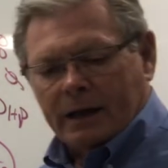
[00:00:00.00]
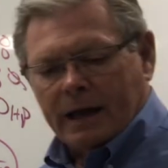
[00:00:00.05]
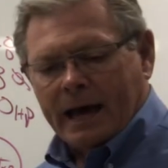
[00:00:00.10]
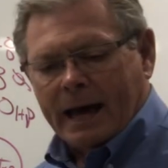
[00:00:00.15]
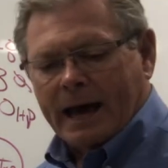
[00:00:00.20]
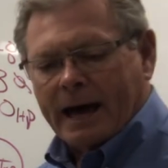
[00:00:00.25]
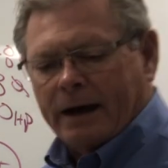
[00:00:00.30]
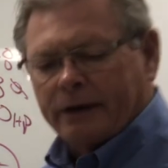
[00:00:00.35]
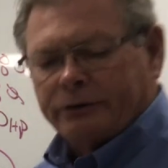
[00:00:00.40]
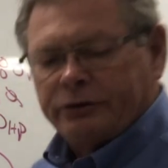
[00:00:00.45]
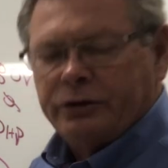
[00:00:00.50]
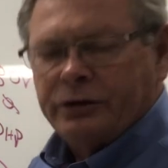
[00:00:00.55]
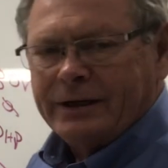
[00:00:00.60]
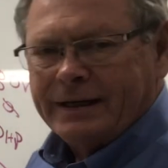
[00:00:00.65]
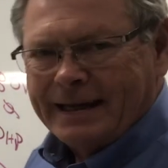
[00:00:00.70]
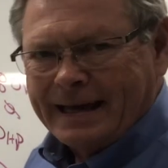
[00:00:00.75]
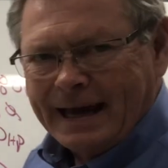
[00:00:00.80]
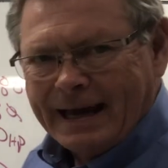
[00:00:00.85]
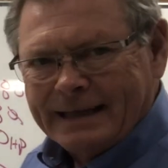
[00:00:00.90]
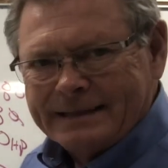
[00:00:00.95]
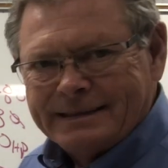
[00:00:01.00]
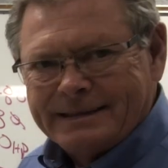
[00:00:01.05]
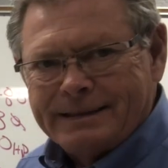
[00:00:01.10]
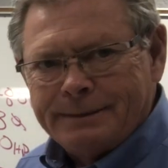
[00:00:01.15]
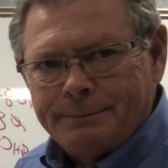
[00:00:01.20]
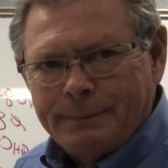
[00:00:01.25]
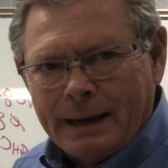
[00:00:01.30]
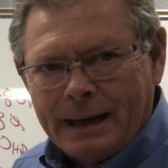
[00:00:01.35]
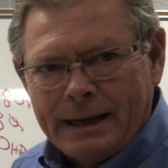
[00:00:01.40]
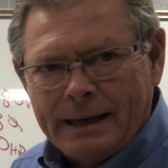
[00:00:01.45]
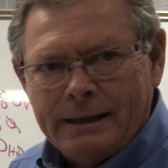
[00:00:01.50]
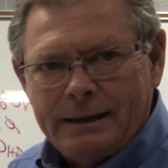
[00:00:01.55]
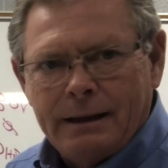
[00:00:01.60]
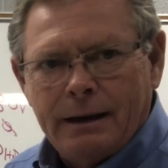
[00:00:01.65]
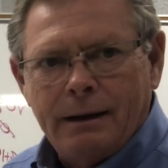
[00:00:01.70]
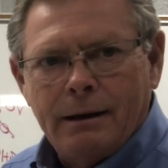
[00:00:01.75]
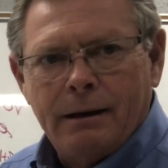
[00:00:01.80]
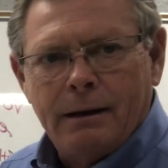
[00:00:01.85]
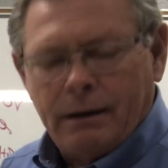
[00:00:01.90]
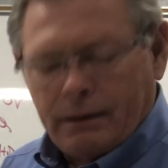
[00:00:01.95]
how to guesstimate
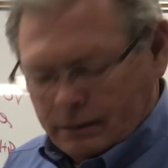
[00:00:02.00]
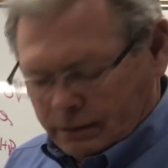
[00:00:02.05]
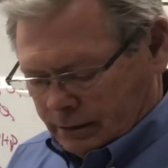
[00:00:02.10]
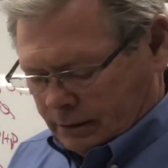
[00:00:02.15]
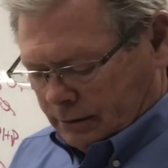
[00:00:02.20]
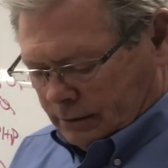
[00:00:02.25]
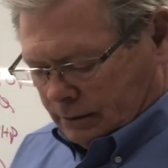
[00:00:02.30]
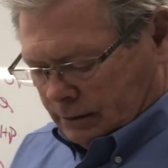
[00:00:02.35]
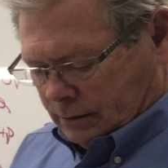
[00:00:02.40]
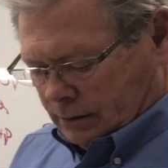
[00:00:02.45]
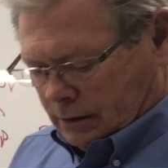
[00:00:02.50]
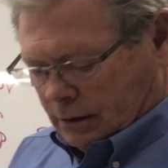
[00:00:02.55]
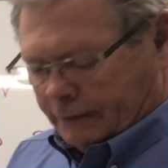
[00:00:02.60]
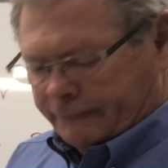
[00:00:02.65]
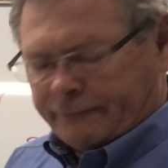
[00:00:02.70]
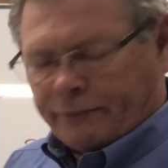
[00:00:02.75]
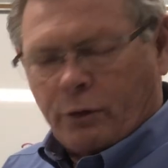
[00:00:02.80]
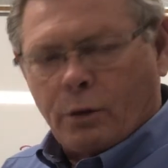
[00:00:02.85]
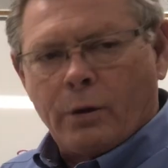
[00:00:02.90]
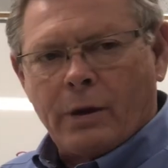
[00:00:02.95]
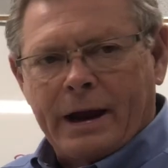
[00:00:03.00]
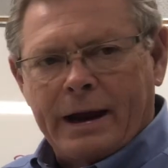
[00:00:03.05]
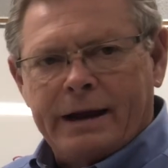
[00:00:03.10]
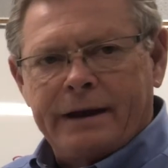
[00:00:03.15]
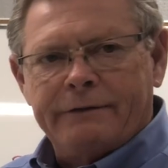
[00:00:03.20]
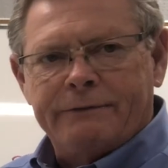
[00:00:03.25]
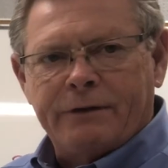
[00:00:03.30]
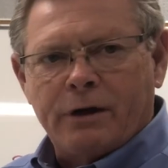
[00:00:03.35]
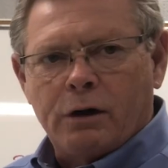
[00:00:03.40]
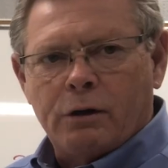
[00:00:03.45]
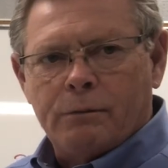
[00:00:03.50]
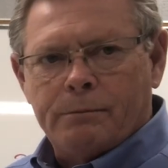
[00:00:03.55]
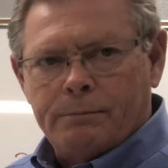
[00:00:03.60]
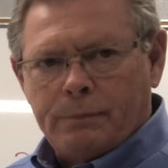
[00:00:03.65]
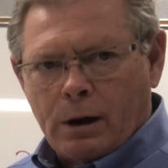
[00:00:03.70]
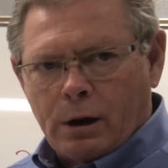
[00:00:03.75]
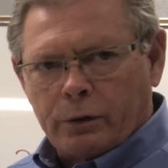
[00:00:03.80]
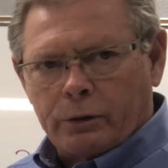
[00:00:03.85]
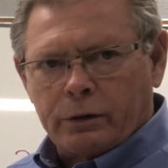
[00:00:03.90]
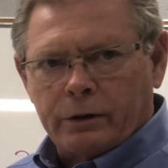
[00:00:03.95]
a 480 volt
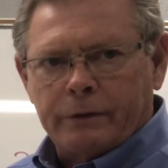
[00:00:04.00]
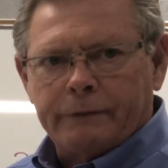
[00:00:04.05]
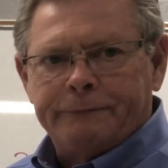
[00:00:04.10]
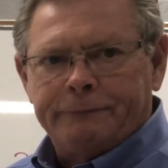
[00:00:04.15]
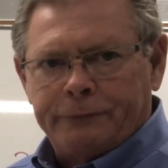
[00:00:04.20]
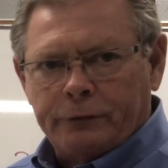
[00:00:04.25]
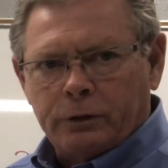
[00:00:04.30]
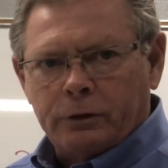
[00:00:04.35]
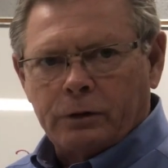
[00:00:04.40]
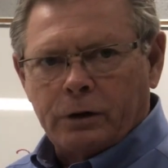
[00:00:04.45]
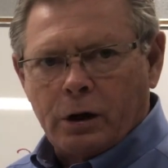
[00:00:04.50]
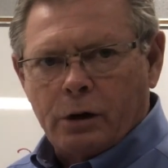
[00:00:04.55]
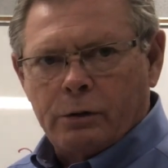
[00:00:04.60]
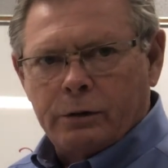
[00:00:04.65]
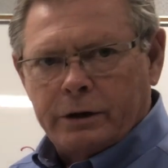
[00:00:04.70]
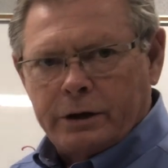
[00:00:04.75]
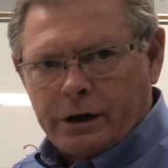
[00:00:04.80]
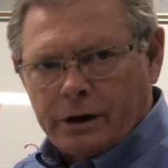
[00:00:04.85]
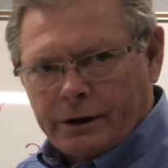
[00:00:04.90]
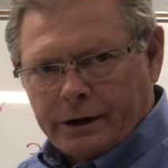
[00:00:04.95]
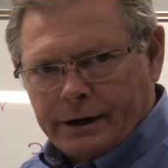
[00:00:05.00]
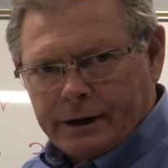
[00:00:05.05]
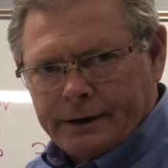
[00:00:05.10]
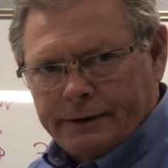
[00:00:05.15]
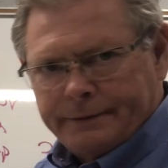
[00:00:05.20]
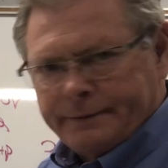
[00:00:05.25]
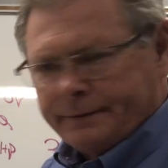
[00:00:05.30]
motor full load current,